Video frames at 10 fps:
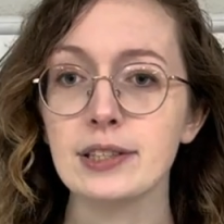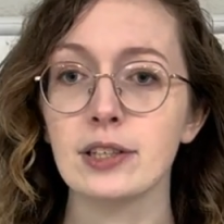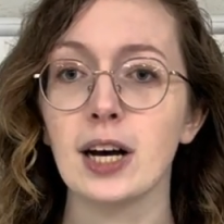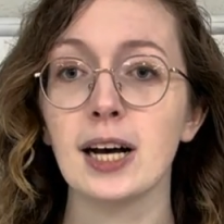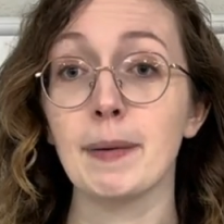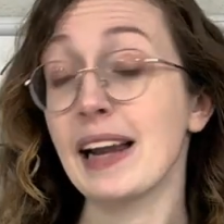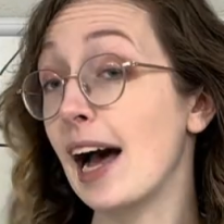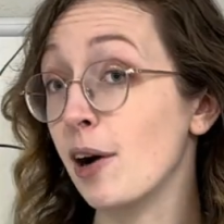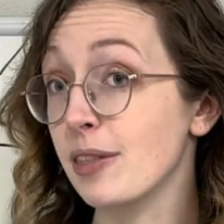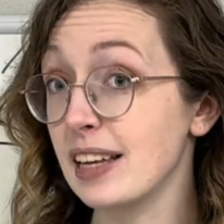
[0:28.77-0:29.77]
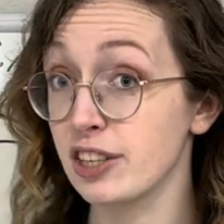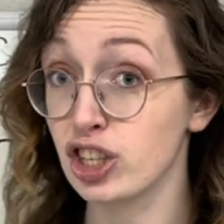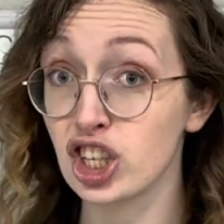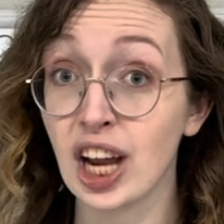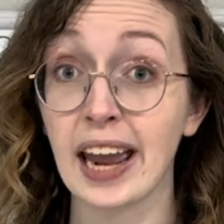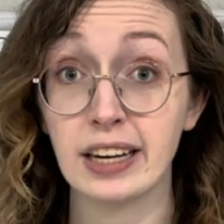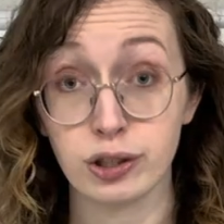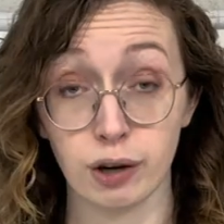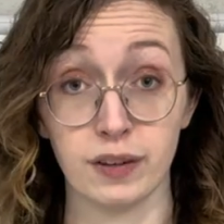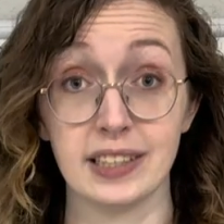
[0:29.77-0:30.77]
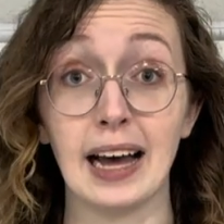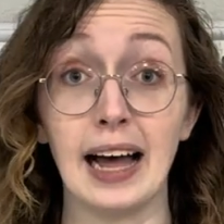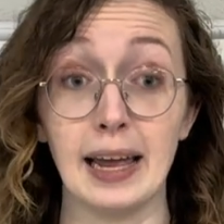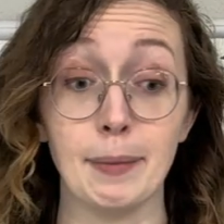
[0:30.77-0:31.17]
talk about how things change over time,